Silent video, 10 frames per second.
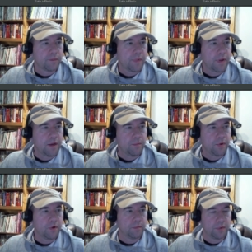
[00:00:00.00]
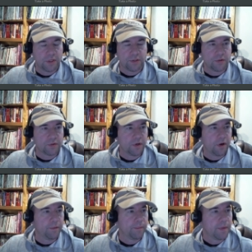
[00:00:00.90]
and boom, it's
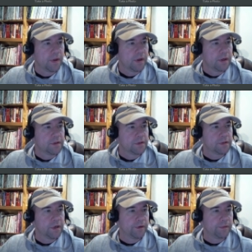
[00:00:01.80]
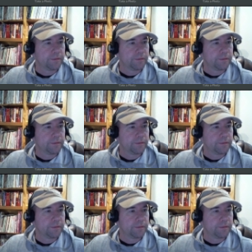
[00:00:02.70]
installed. So,